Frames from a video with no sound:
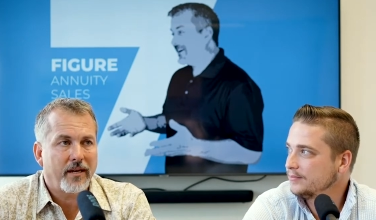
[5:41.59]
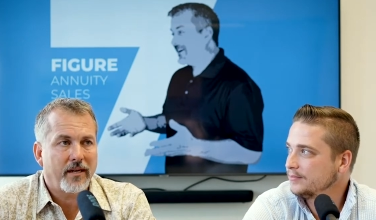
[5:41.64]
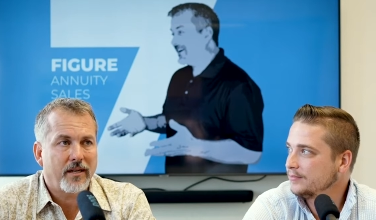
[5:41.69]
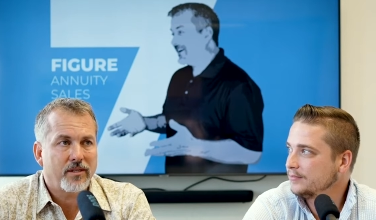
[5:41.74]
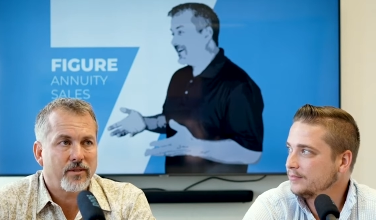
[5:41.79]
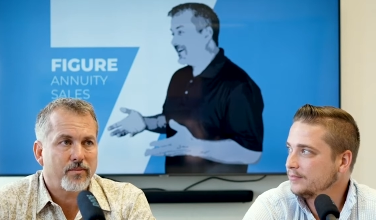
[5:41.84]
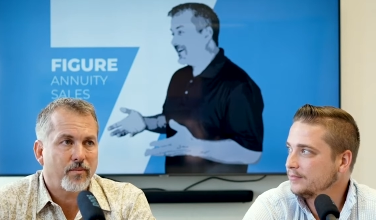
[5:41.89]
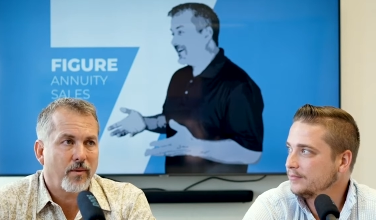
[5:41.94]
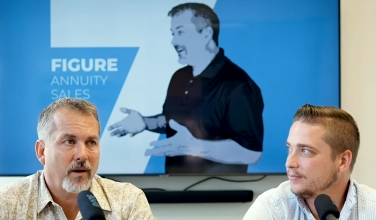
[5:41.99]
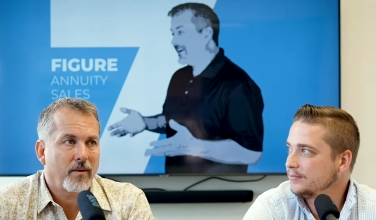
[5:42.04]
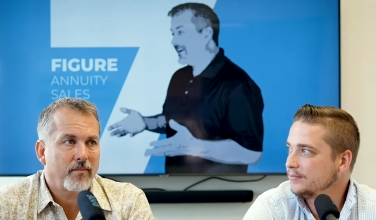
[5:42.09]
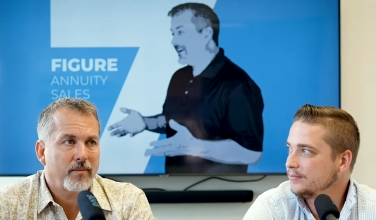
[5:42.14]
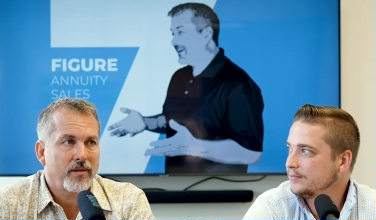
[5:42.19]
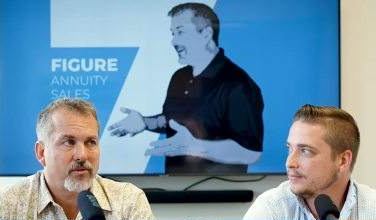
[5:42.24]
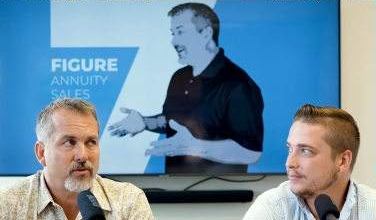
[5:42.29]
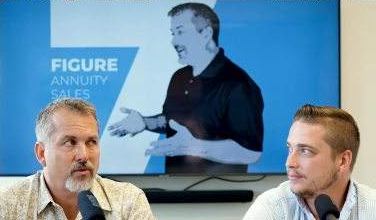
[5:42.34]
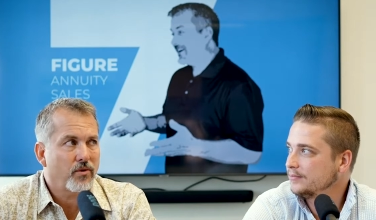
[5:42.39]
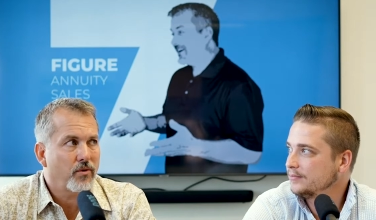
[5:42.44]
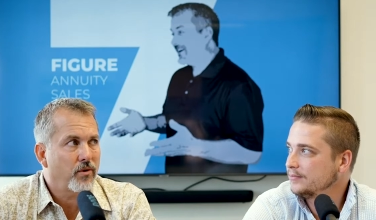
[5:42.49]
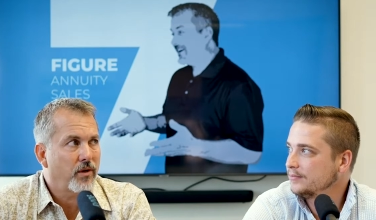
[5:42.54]
Speaker 1: He's probably
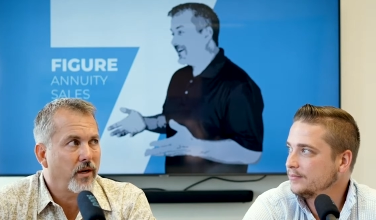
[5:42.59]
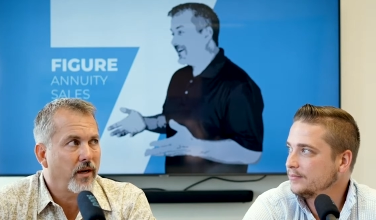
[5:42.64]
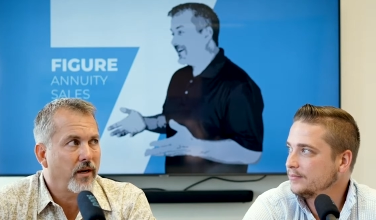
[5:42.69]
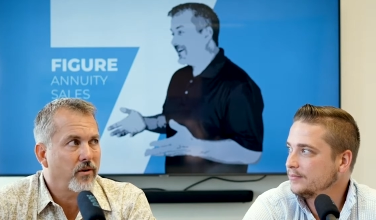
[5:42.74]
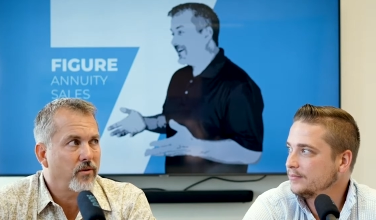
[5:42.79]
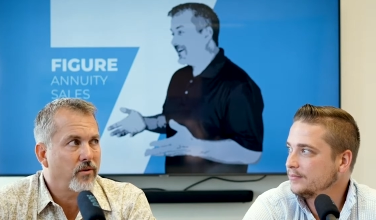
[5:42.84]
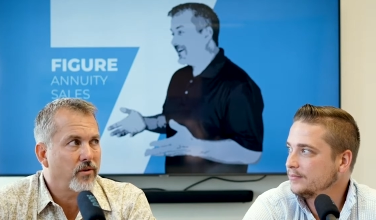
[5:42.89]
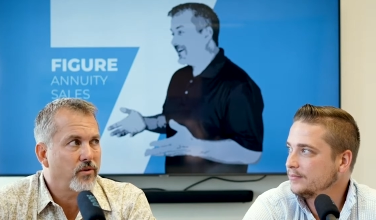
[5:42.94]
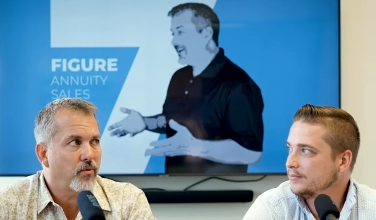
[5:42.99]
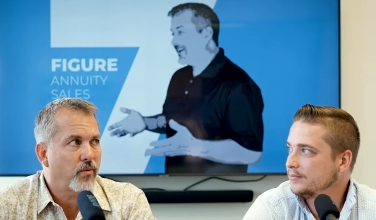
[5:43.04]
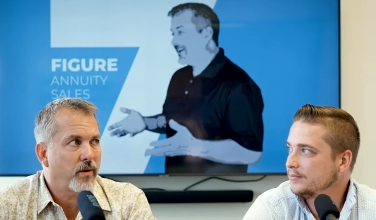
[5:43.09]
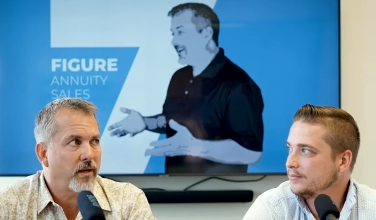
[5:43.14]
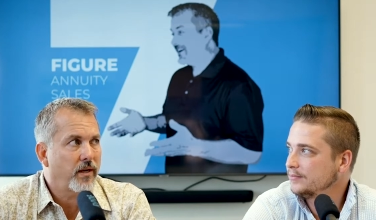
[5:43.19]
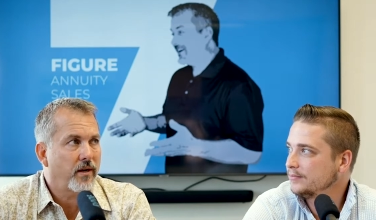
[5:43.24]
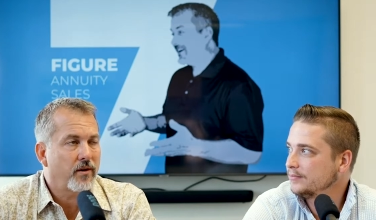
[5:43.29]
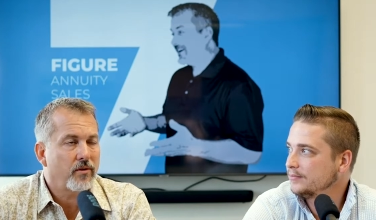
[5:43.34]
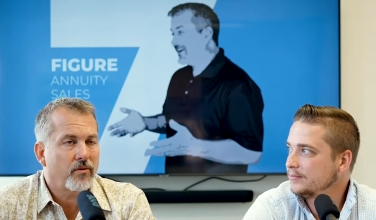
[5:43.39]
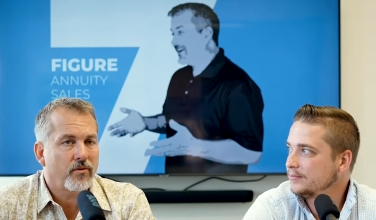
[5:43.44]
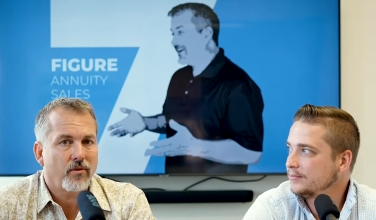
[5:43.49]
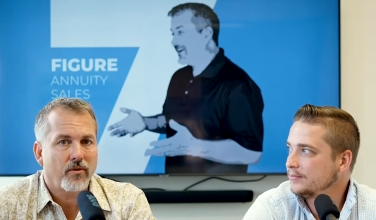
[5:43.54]
sold one hundred twenty, one
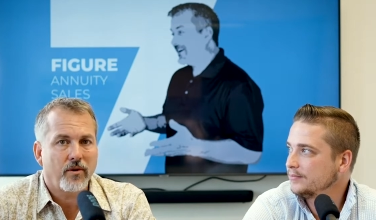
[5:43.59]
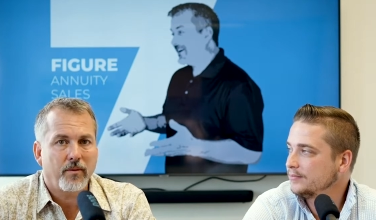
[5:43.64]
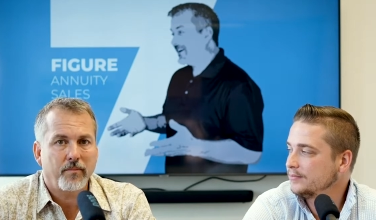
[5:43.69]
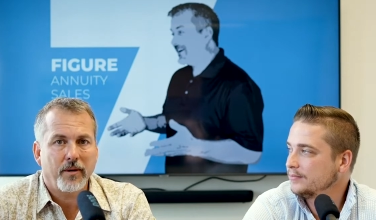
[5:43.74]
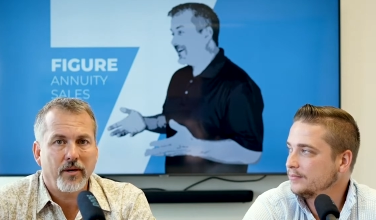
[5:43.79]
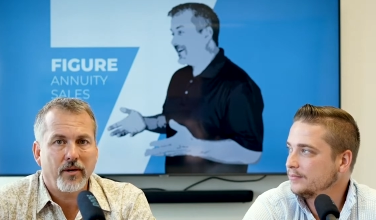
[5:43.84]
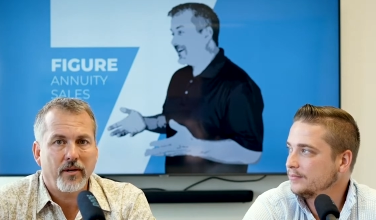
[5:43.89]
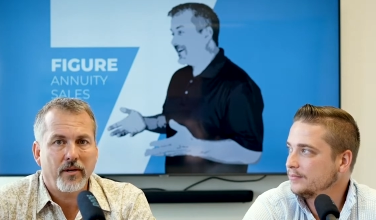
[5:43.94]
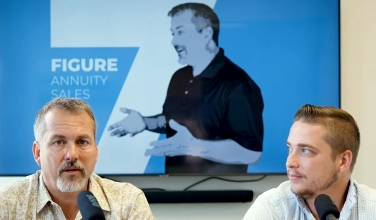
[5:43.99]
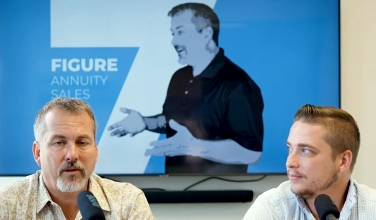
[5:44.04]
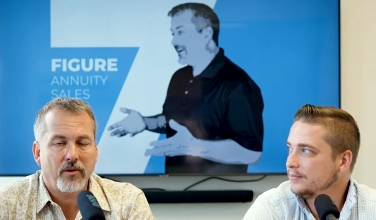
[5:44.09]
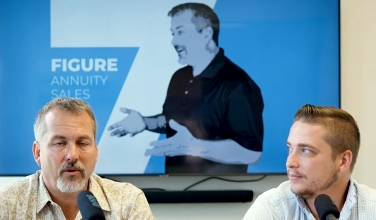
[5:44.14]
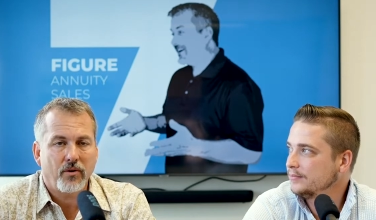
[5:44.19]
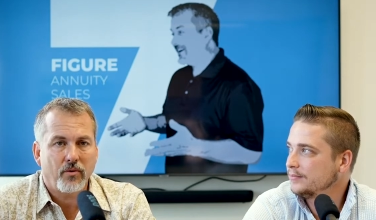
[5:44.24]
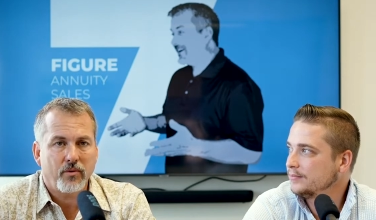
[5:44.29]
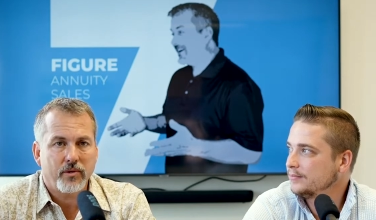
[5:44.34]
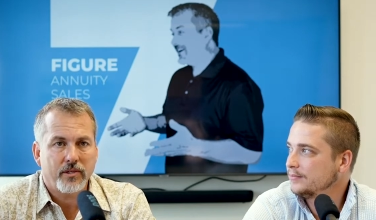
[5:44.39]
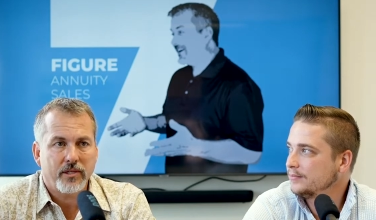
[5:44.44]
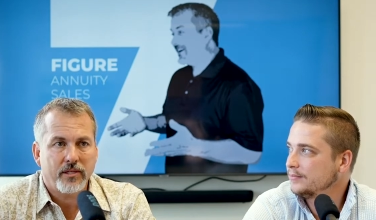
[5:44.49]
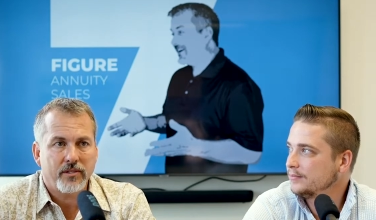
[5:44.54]
hundred thirty million in
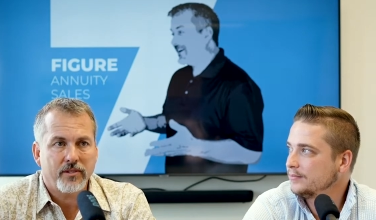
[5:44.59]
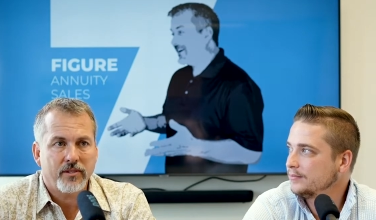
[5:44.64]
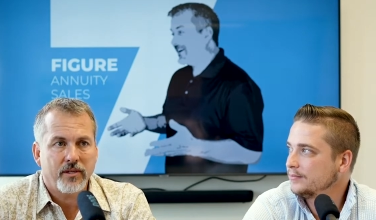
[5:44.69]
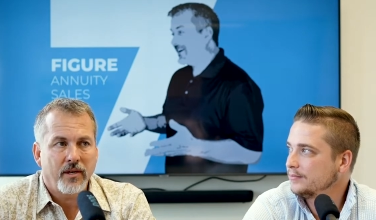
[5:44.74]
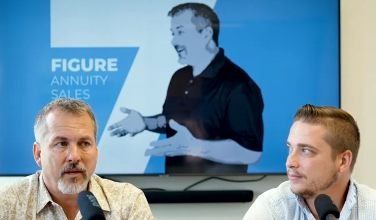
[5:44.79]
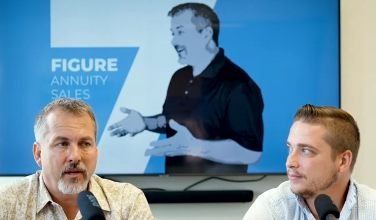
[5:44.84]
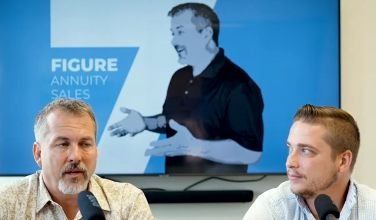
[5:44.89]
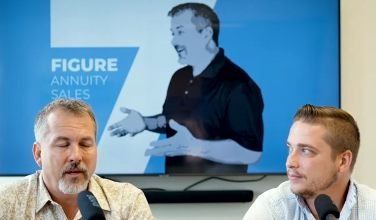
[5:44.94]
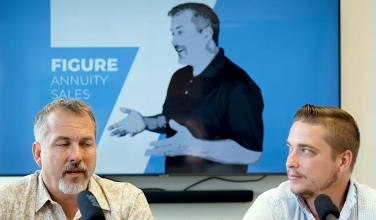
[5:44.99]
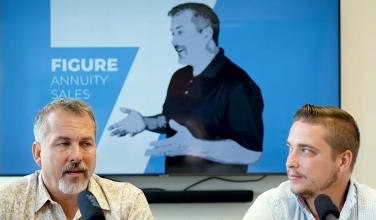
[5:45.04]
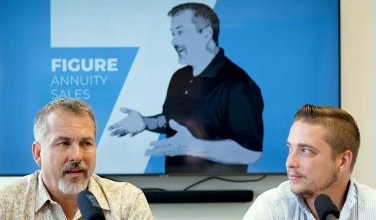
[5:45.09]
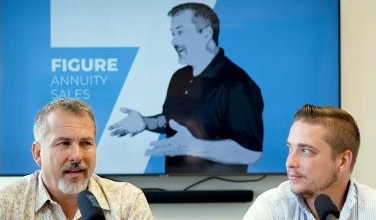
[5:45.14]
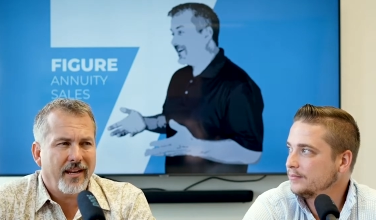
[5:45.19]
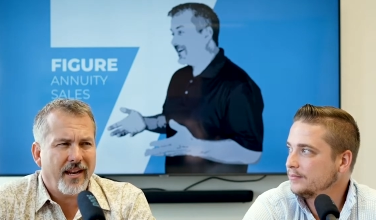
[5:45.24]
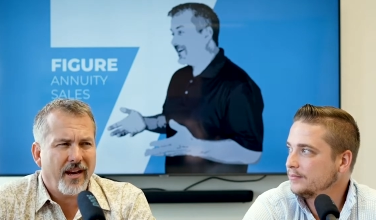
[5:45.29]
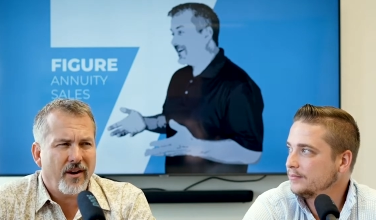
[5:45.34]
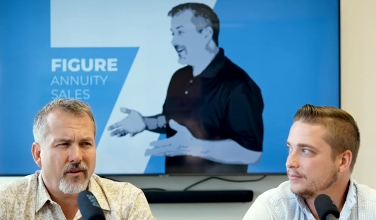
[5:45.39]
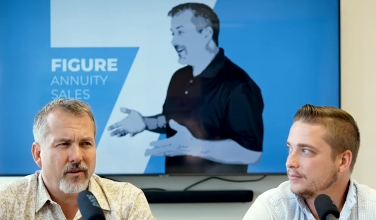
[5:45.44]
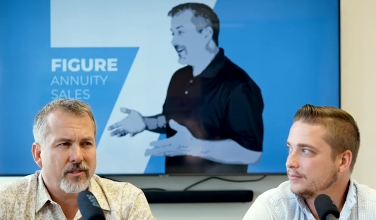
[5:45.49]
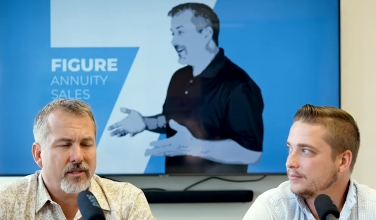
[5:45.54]
annuities, and
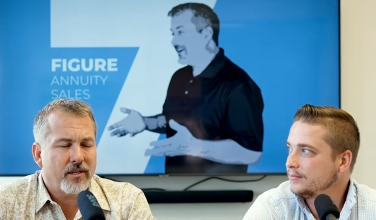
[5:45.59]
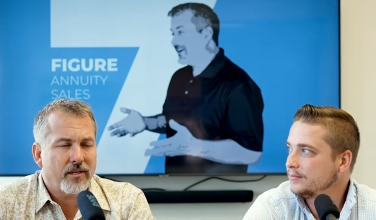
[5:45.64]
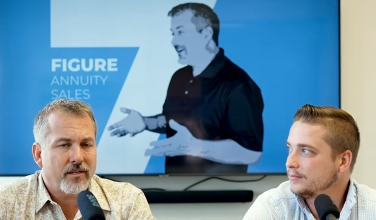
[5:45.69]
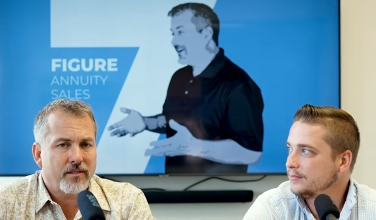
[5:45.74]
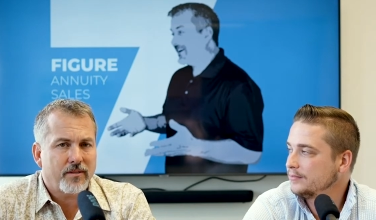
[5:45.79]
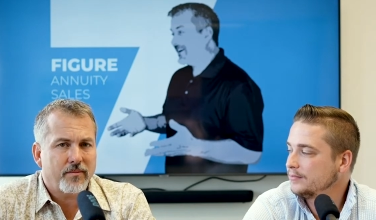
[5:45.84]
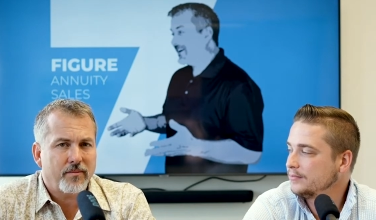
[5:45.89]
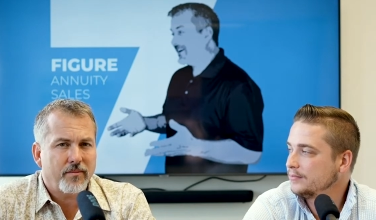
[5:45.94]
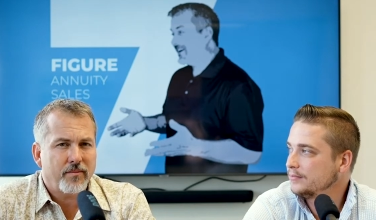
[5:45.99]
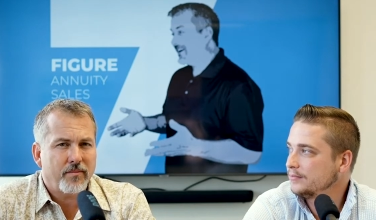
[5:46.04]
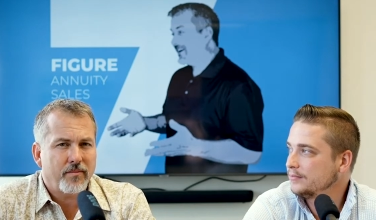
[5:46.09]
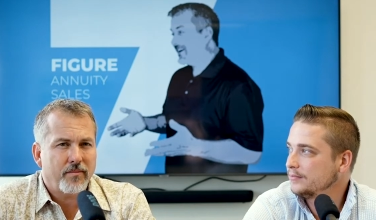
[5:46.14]
now he's in his